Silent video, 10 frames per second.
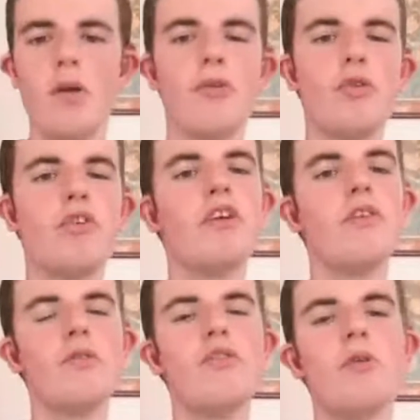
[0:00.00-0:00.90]
but also
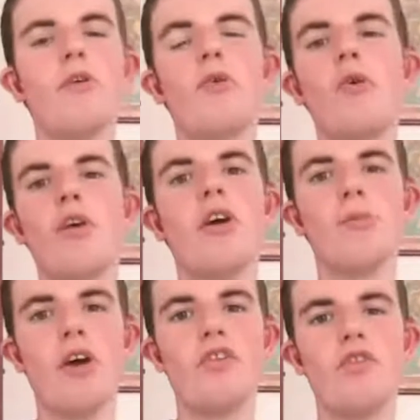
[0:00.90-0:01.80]
leaves a deeply worrying
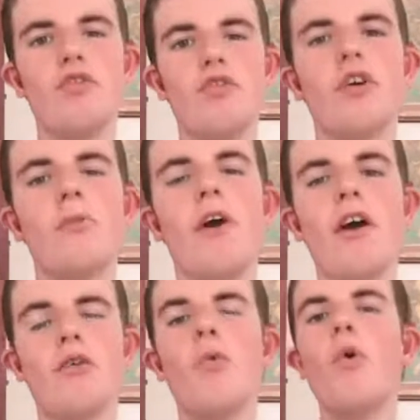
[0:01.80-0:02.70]
message too
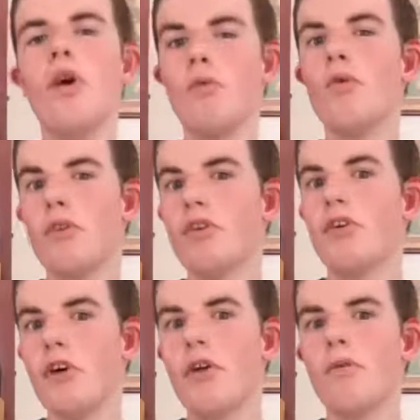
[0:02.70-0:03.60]
about what
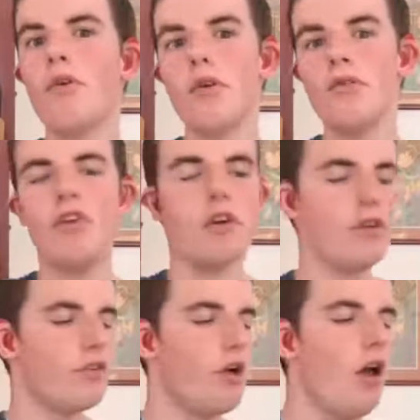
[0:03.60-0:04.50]
can go wrong if
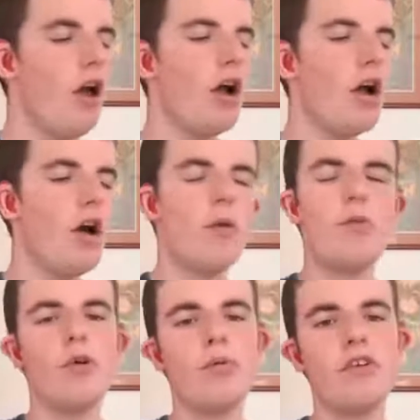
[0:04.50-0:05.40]
things aren't
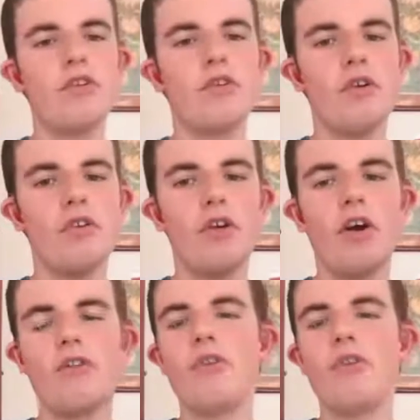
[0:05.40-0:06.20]
properly scrutinised.